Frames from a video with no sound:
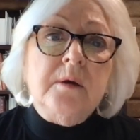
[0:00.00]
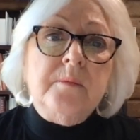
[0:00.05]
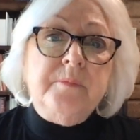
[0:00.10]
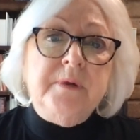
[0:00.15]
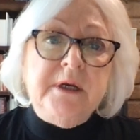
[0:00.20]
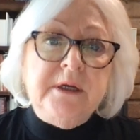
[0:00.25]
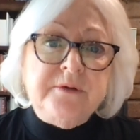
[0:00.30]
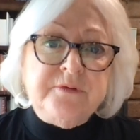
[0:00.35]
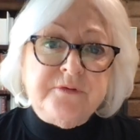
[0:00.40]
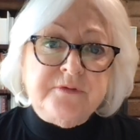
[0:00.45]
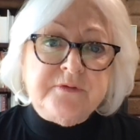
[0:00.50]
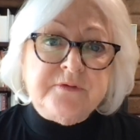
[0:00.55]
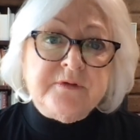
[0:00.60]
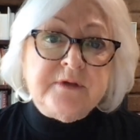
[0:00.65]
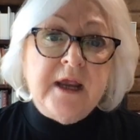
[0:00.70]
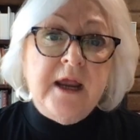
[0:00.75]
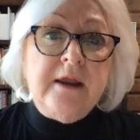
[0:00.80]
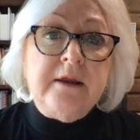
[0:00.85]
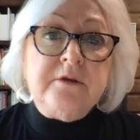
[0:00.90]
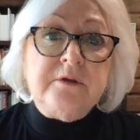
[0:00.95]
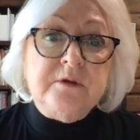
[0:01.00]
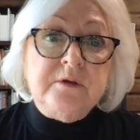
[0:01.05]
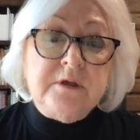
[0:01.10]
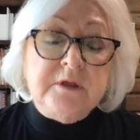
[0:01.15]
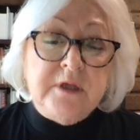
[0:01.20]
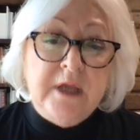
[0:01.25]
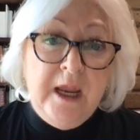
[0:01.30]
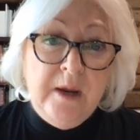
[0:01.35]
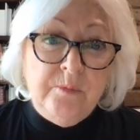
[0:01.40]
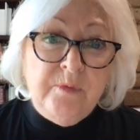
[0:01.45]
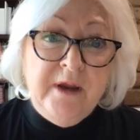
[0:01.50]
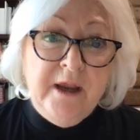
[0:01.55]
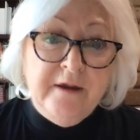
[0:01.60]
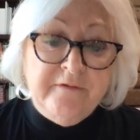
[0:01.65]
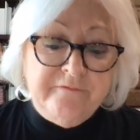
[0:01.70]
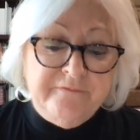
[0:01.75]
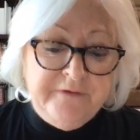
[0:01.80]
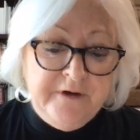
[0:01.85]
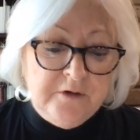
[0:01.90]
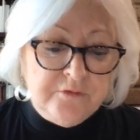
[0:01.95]
but is to say, can we
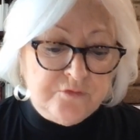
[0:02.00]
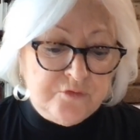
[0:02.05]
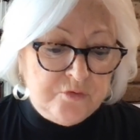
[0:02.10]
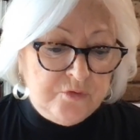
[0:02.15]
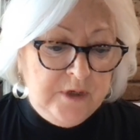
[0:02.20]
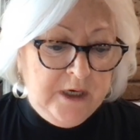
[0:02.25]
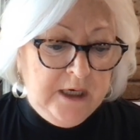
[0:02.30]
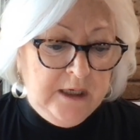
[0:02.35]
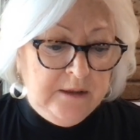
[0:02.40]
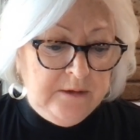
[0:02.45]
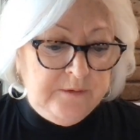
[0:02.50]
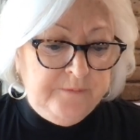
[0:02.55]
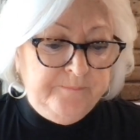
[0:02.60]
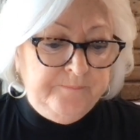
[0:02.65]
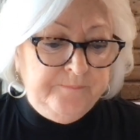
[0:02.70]
have fair trade?